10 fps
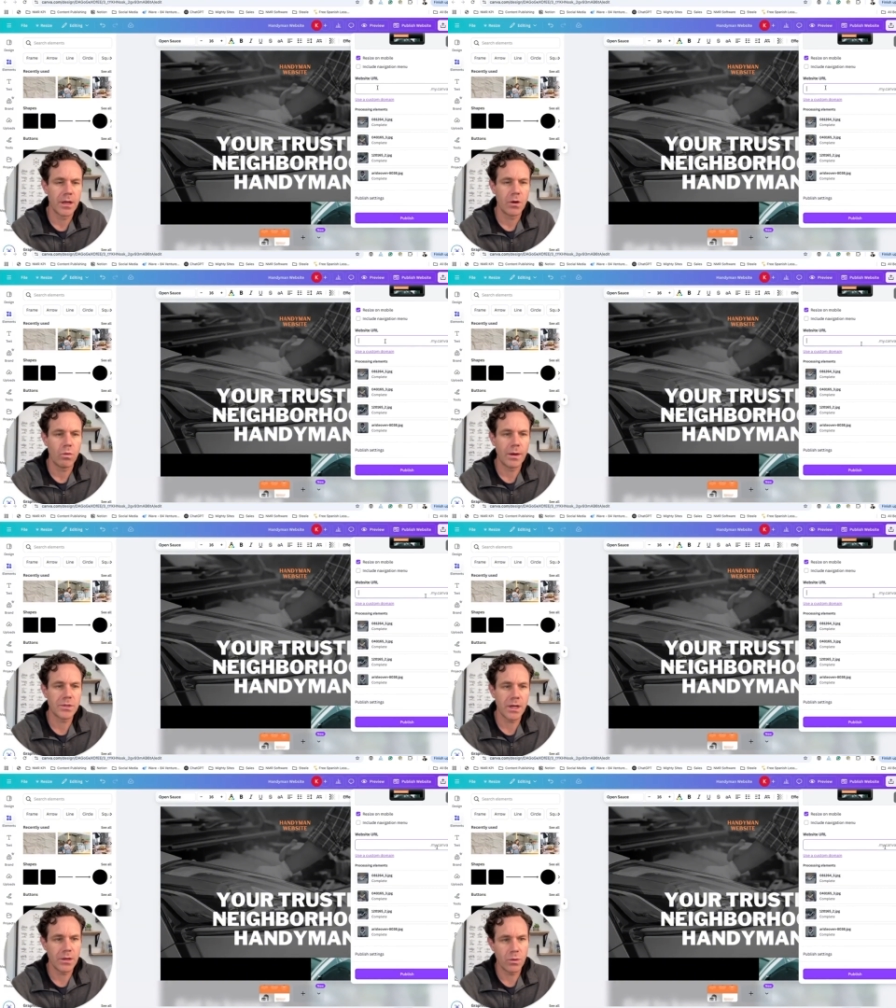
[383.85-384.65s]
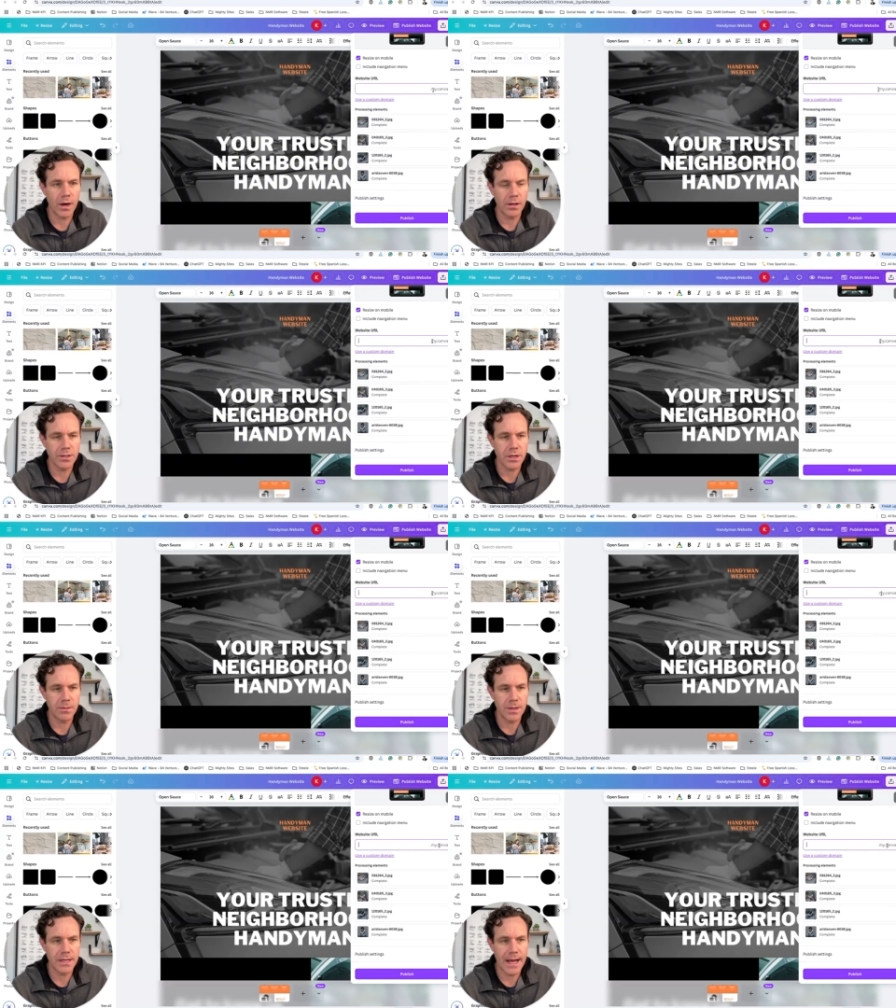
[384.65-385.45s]
Website URL is going to
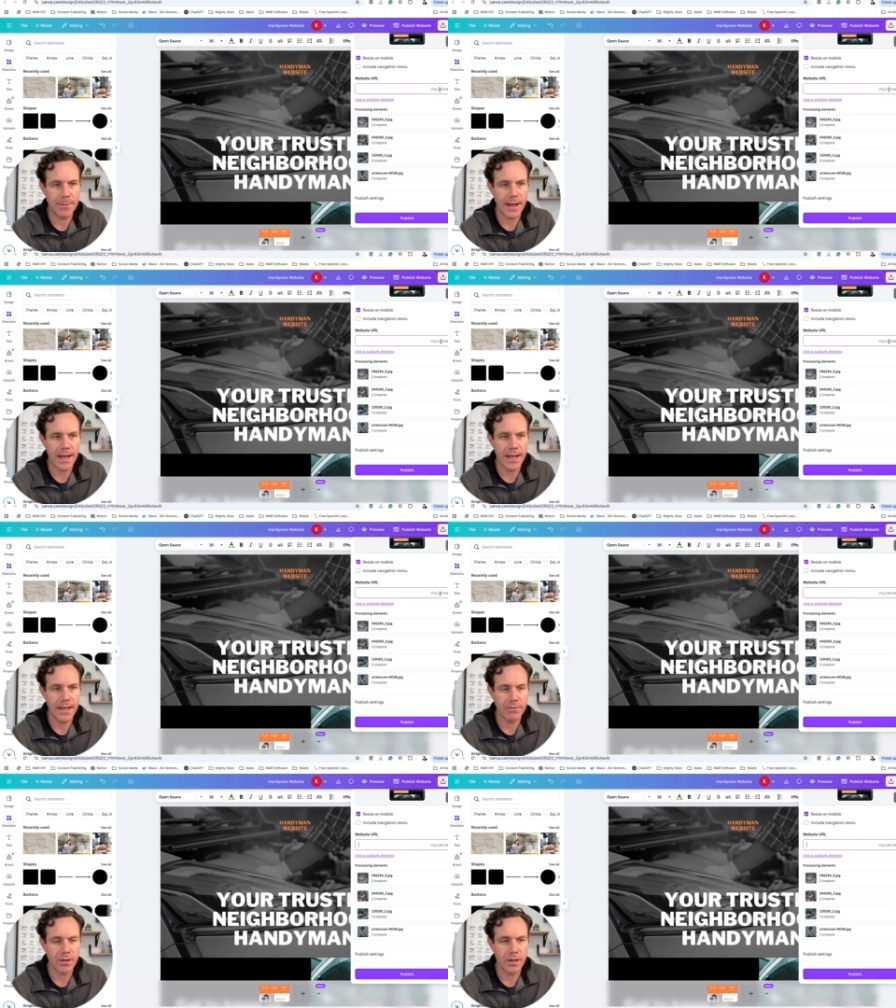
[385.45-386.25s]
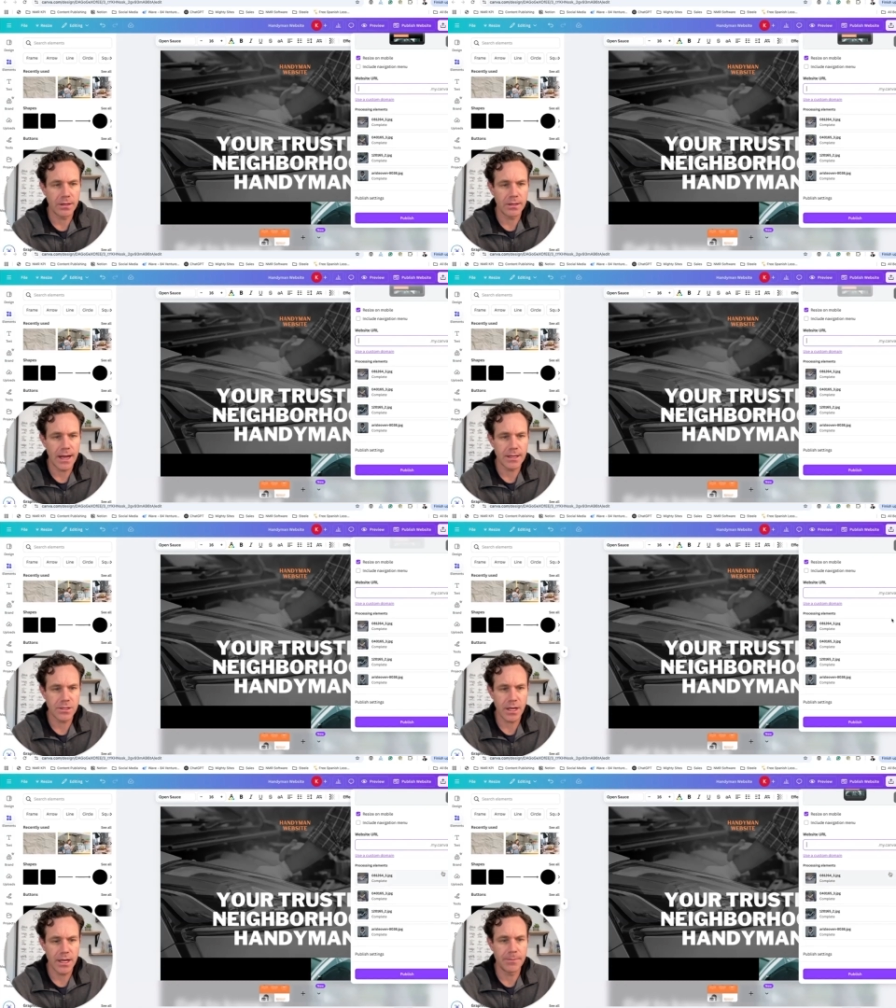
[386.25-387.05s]
be
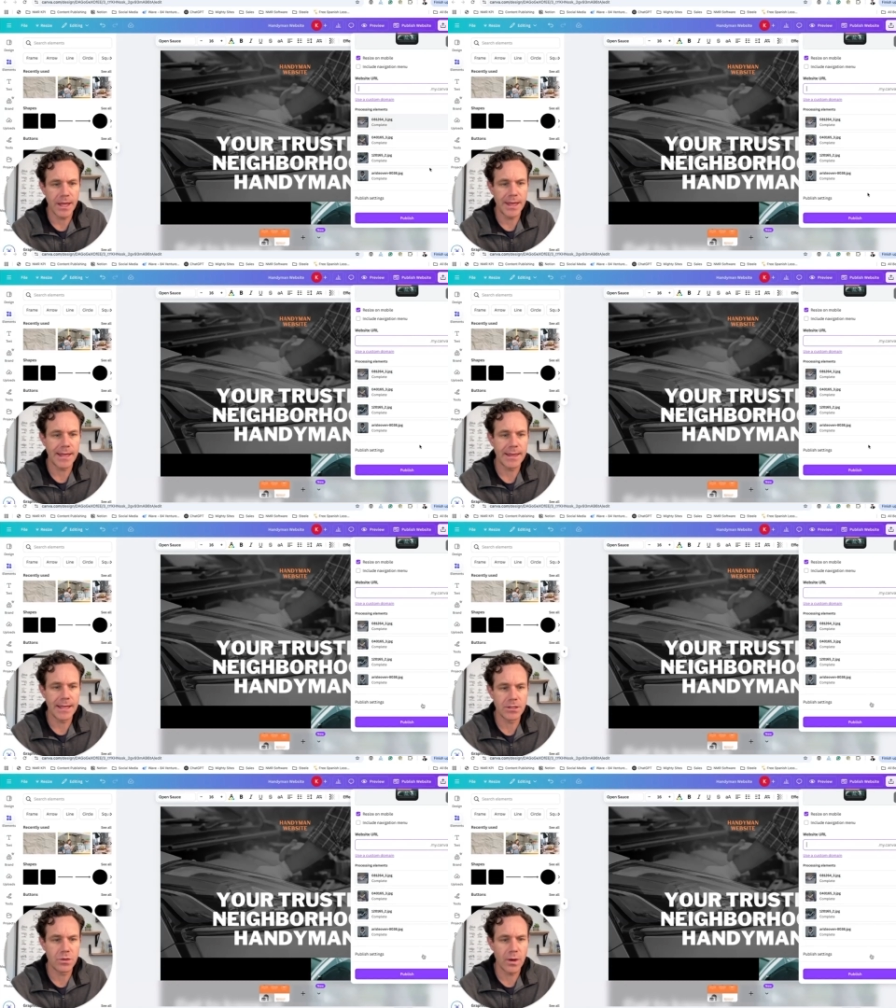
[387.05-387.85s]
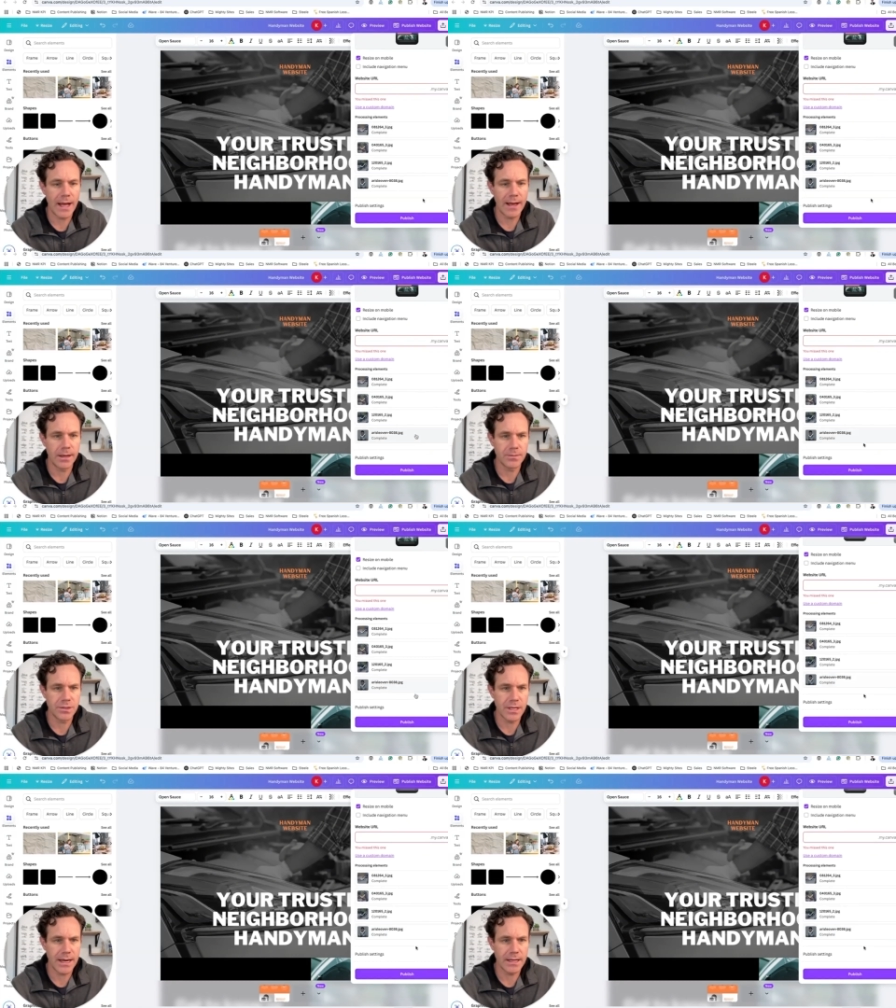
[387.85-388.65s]
.my.site, and then they do have
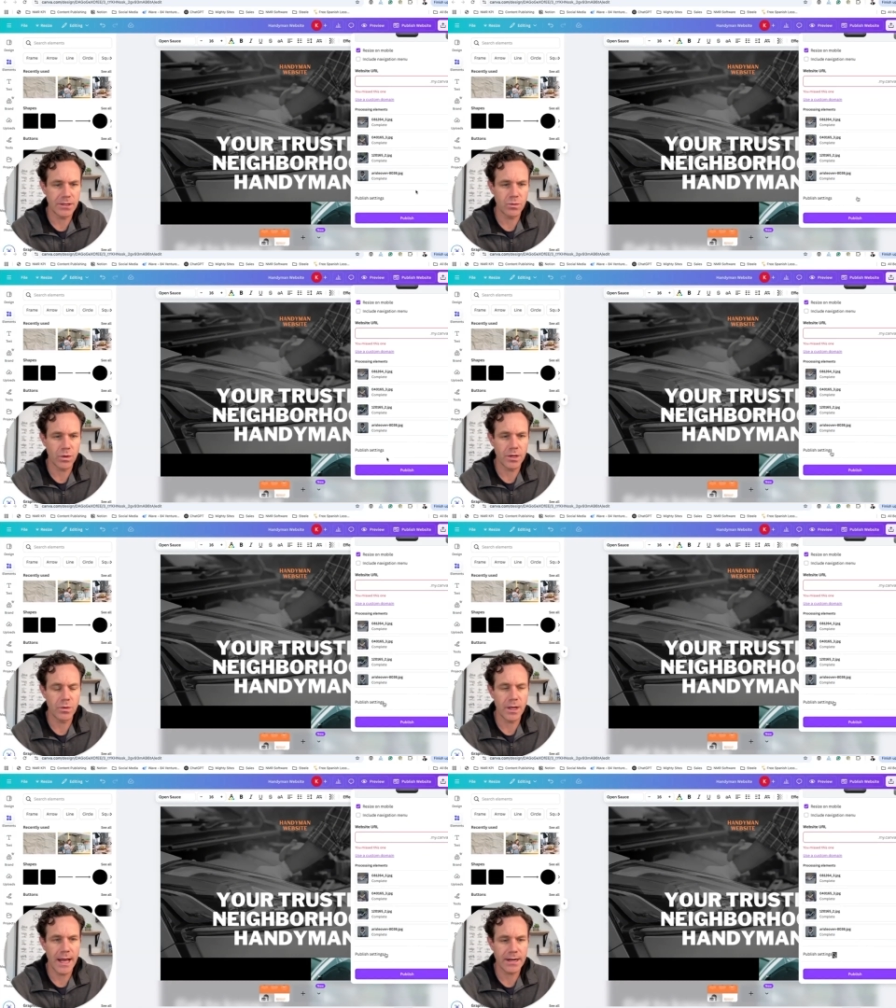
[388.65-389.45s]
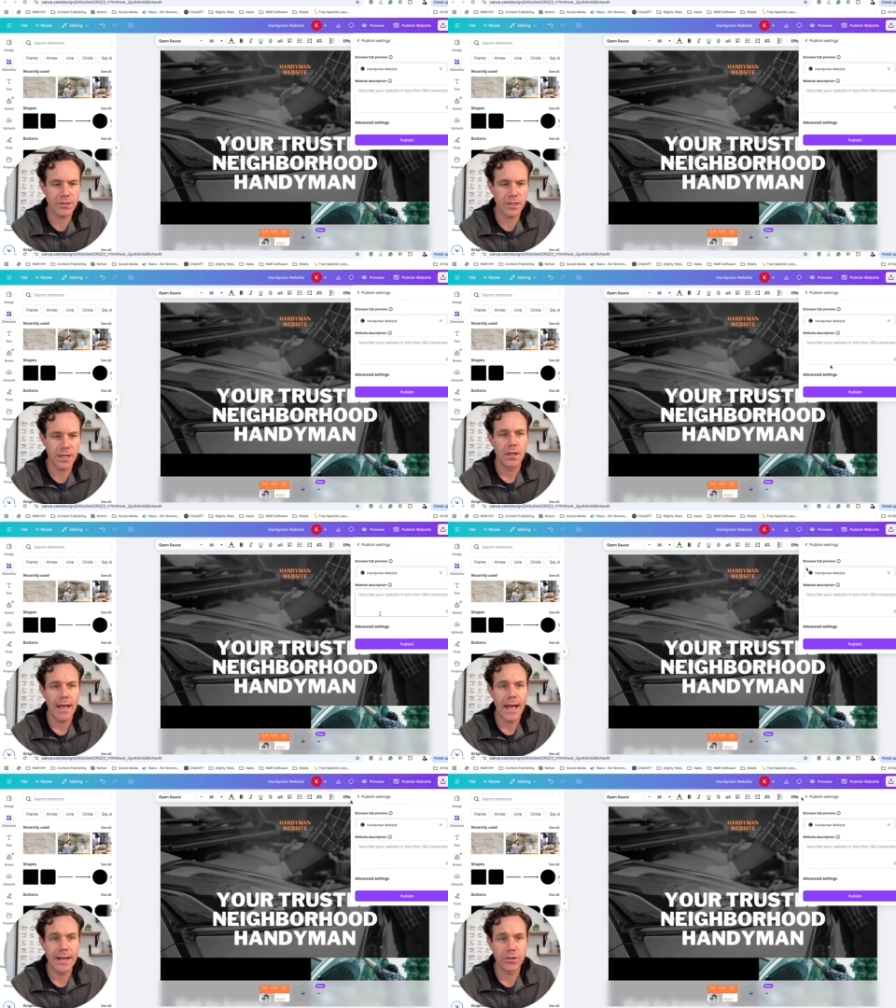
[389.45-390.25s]
settings where you can actually
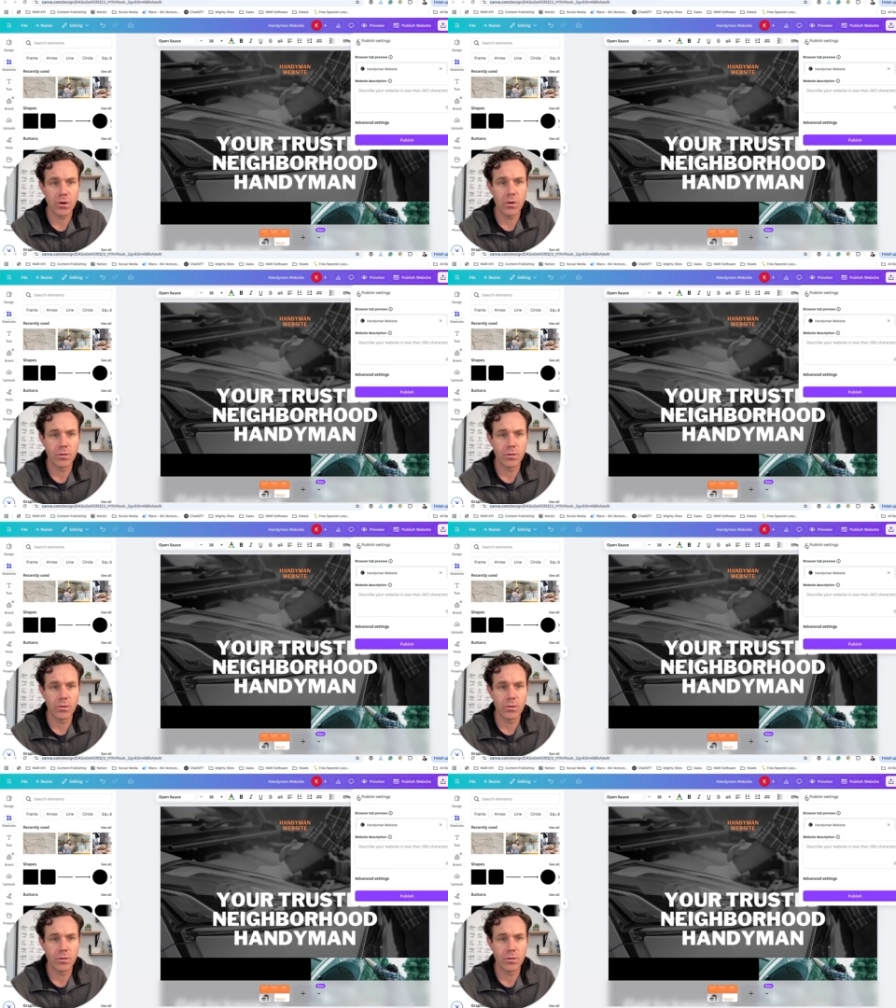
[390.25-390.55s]
add your own